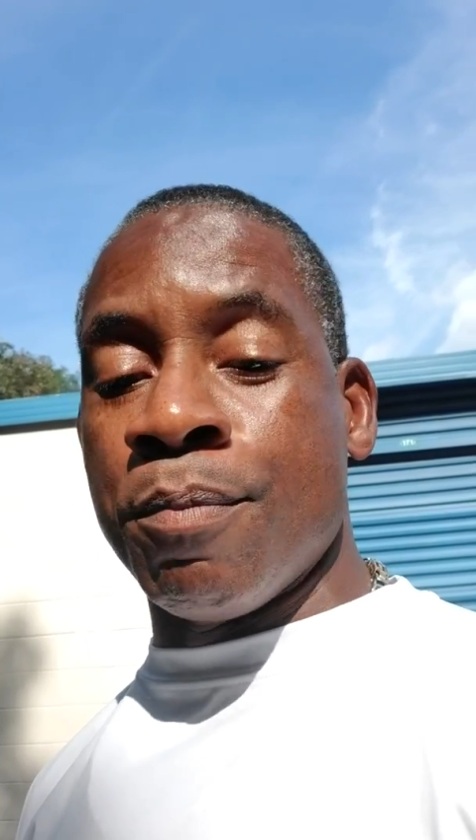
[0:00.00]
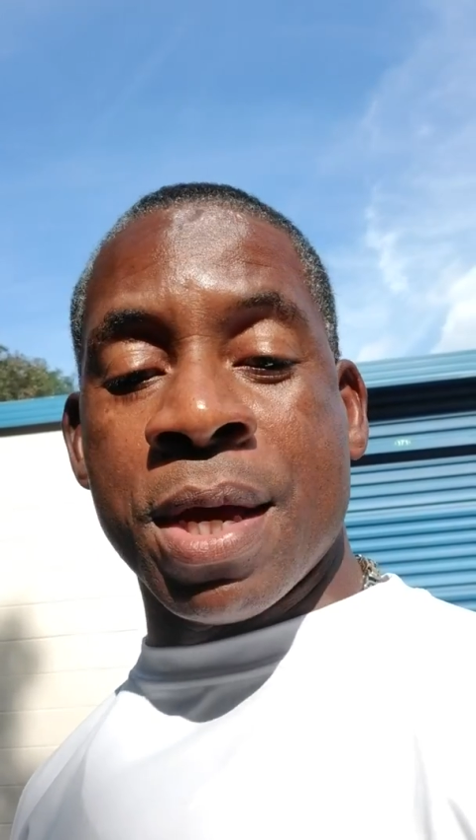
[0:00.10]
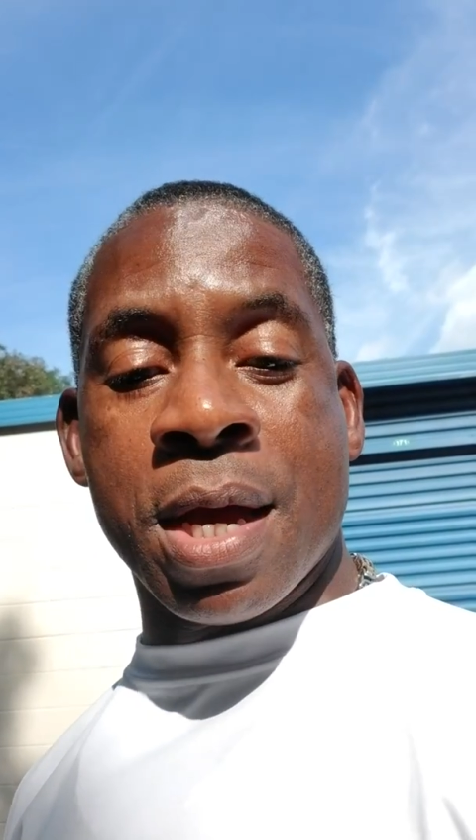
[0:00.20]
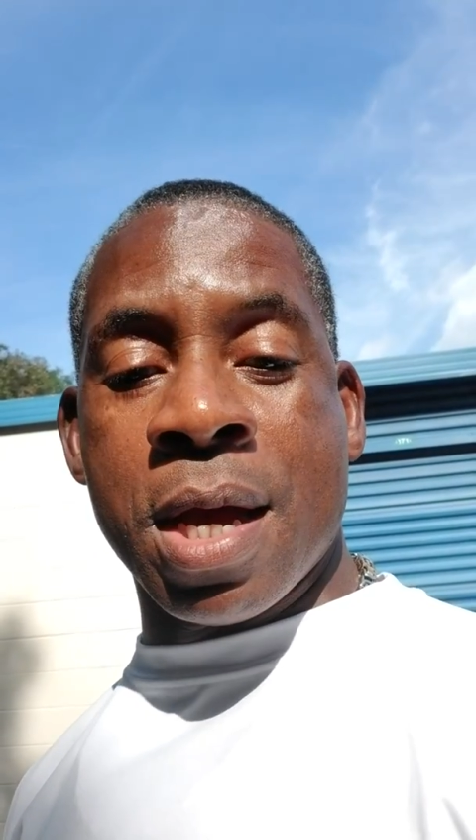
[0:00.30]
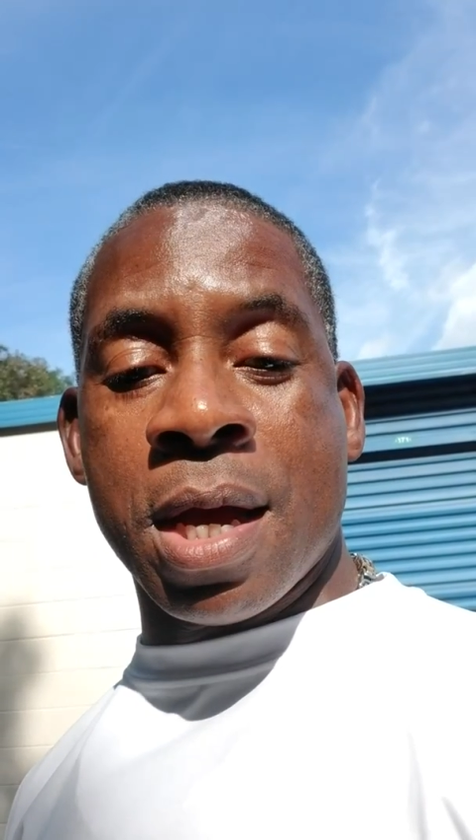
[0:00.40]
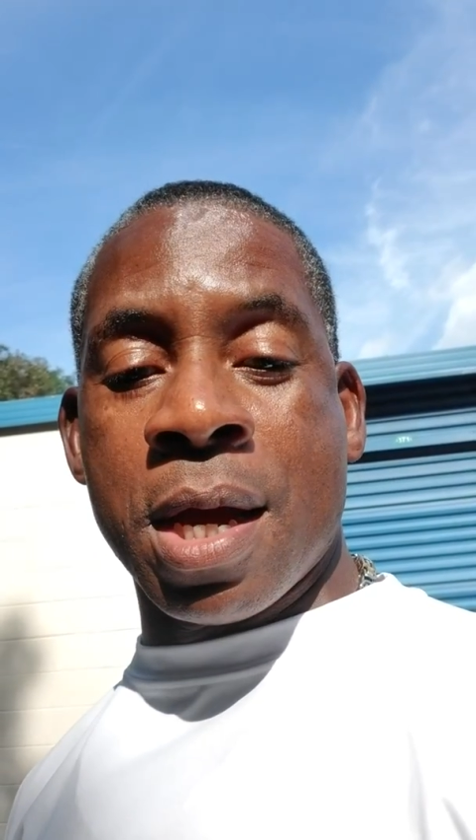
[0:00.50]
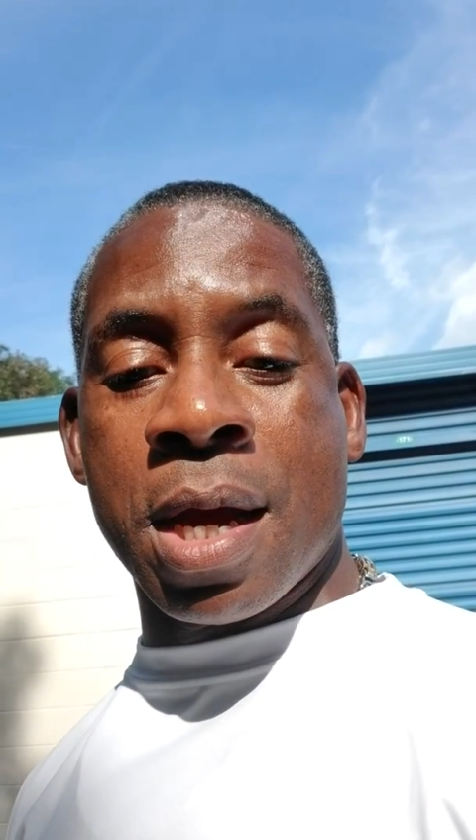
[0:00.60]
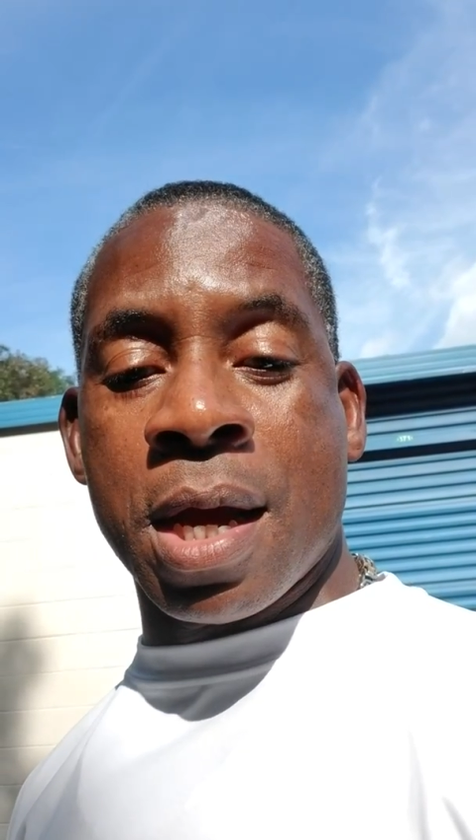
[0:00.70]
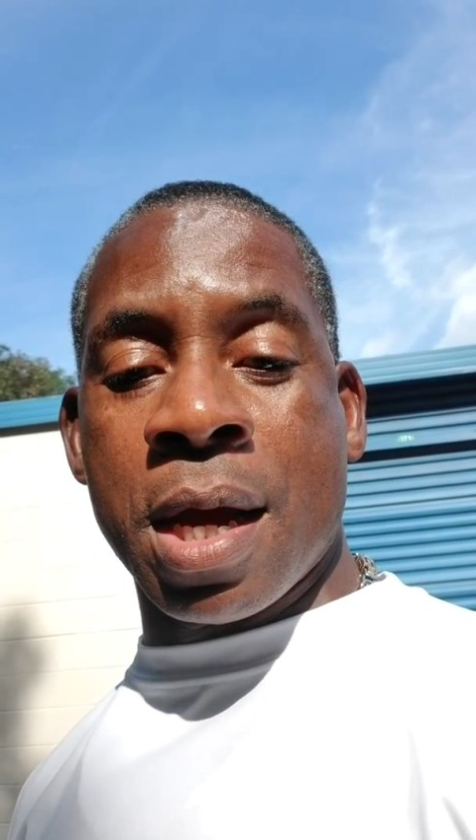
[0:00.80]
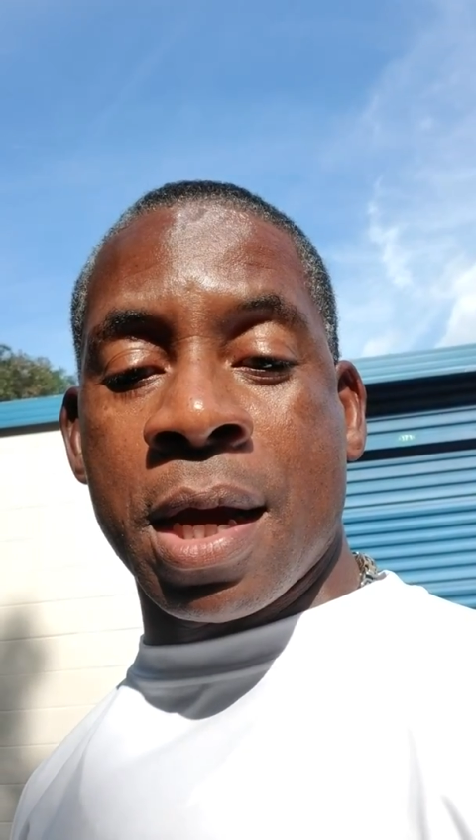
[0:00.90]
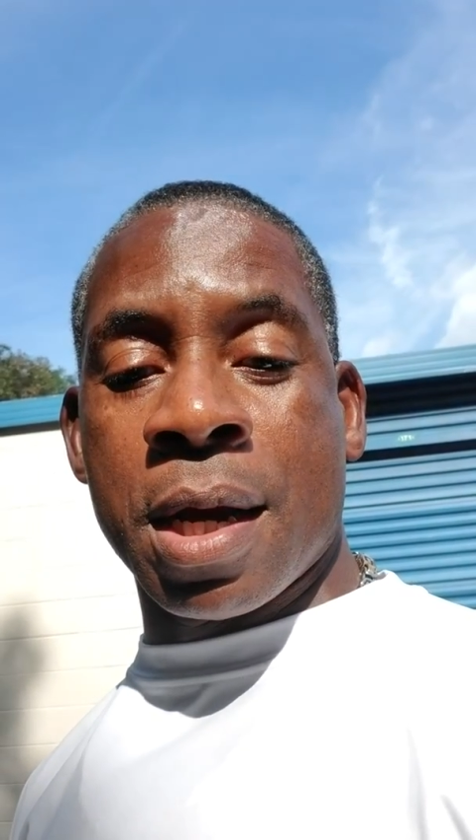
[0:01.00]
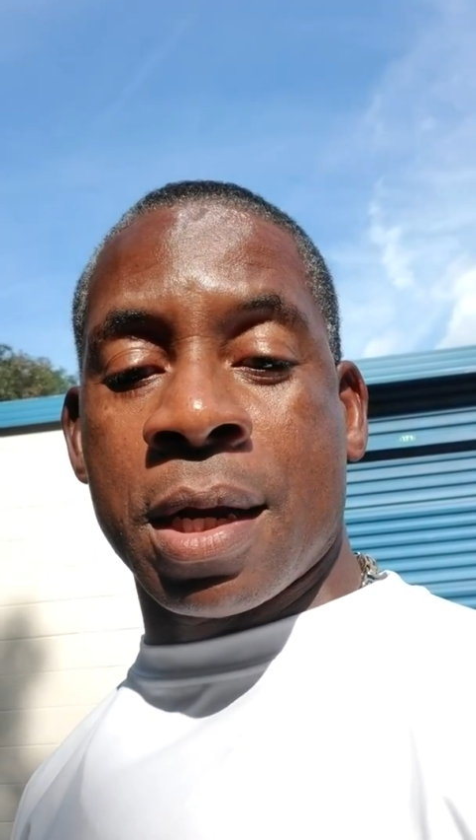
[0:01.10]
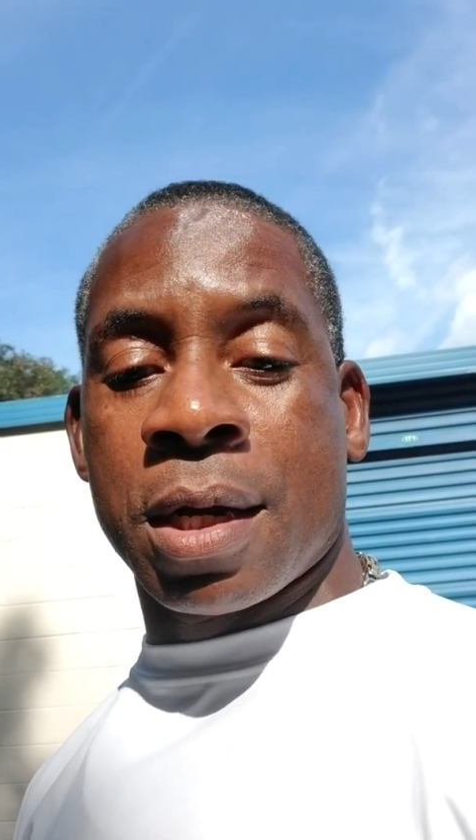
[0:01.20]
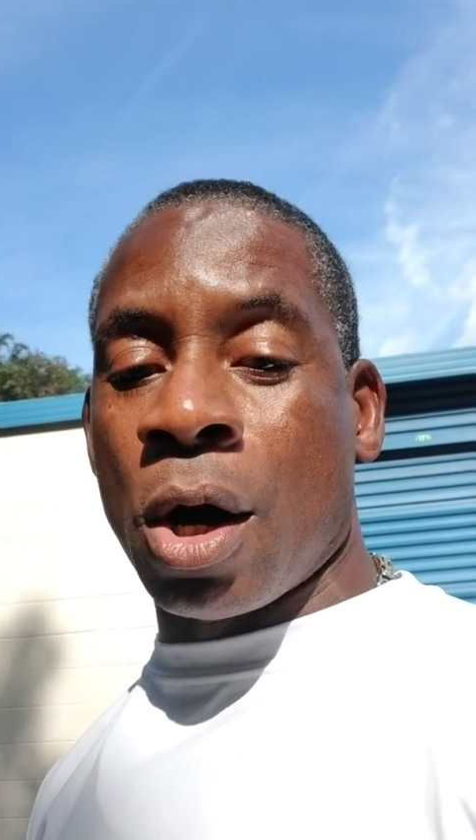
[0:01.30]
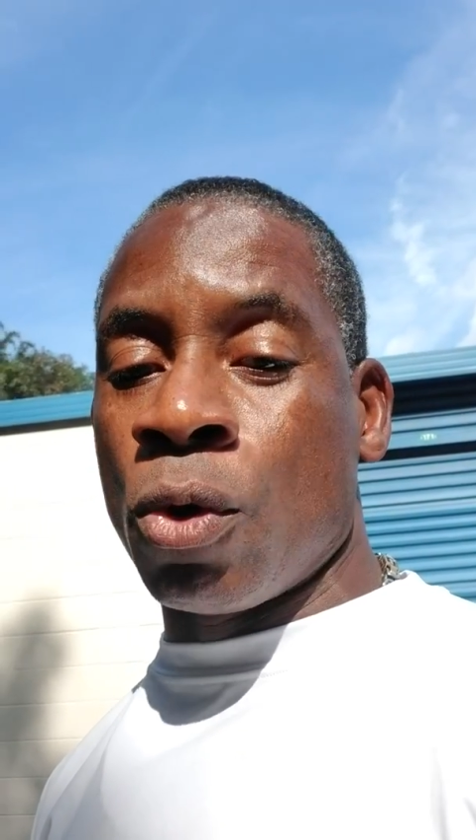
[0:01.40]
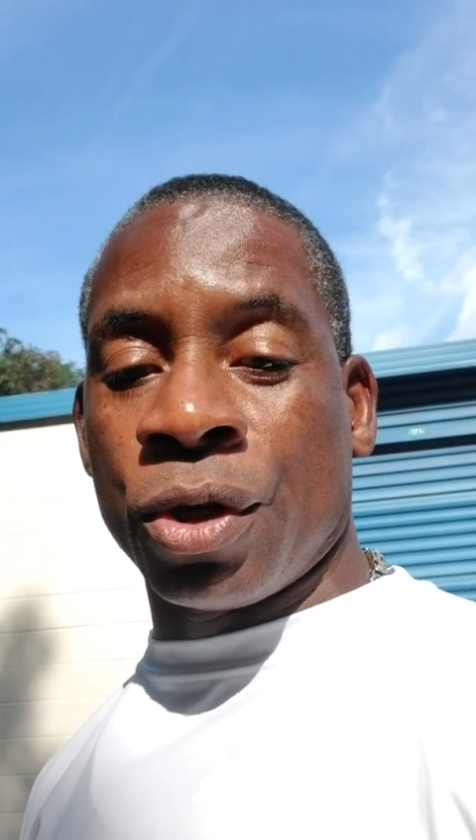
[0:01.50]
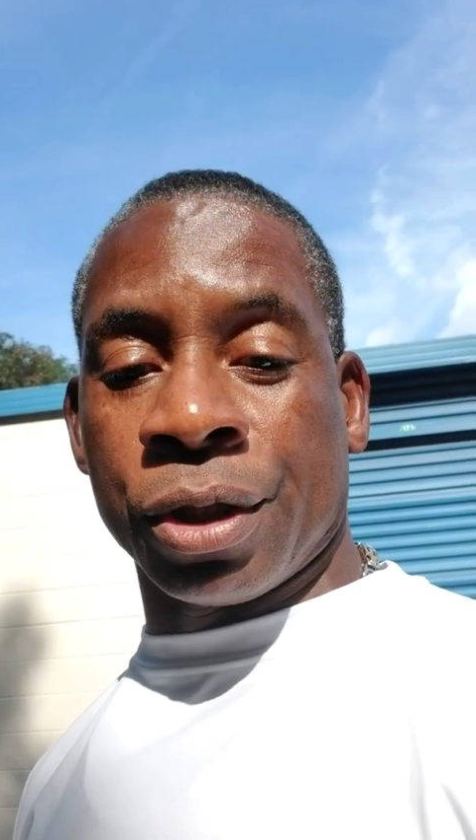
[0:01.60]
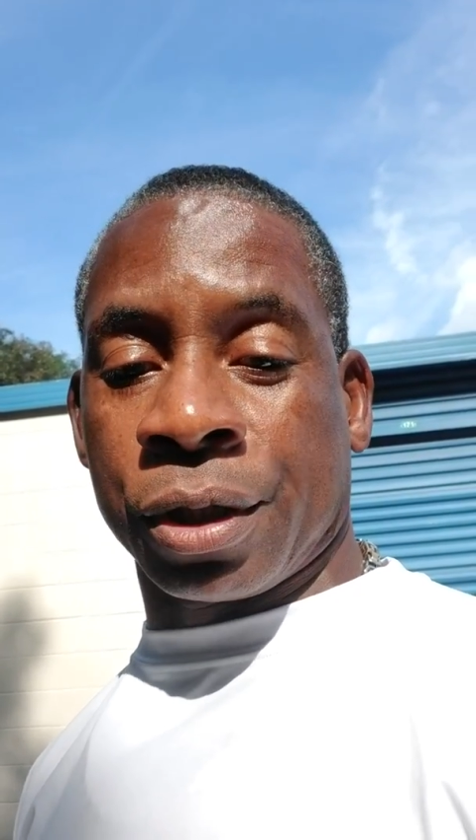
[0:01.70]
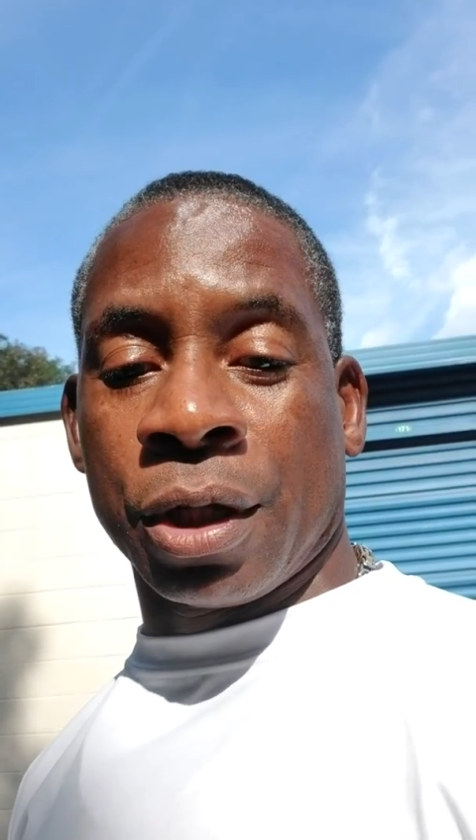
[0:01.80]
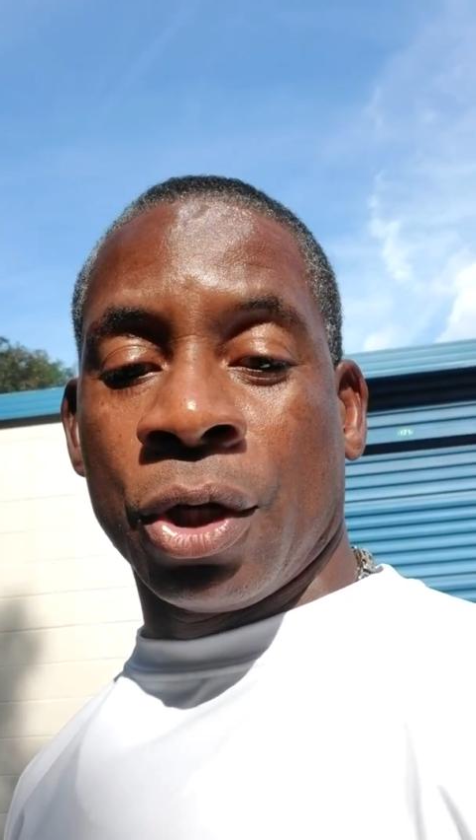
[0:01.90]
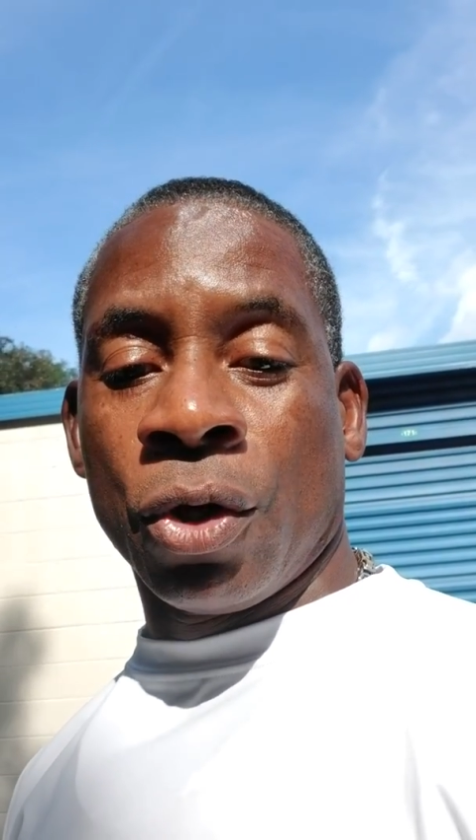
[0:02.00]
big godas